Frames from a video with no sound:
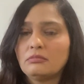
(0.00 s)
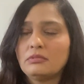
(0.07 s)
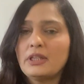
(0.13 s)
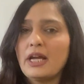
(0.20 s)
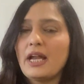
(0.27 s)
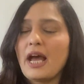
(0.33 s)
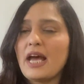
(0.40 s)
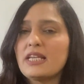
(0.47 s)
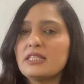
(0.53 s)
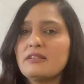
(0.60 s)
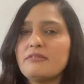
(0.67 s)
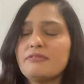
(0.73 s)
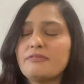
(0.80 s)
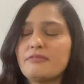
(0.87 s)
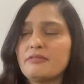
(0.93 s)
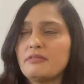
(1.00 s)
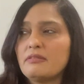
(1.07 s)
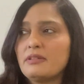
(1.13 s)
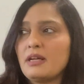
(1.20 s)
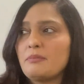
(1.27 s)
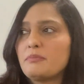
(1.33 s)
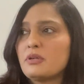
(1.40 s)
that as if
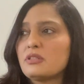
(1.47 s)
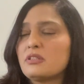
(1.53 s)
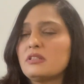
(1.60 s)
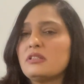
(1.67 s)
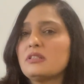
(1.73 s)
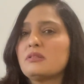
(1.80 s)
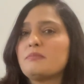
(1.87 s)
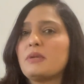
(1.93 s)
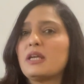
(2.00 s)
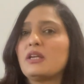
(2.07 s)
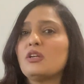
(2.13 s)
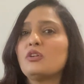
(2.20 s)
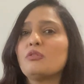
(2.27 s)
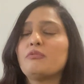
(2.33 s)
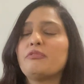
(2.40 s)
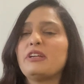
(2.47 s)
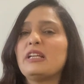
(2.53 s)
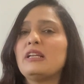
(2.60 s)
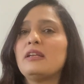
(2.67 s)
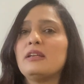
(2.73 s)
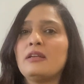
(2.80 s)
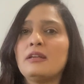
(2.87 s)
that person is making you
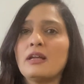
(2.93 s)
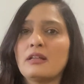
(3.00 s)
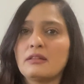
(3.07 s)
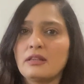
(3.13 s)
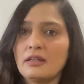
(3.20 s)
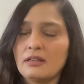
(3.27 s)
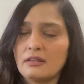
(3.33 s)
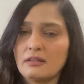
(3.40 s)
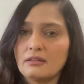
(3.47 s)
feel nothing.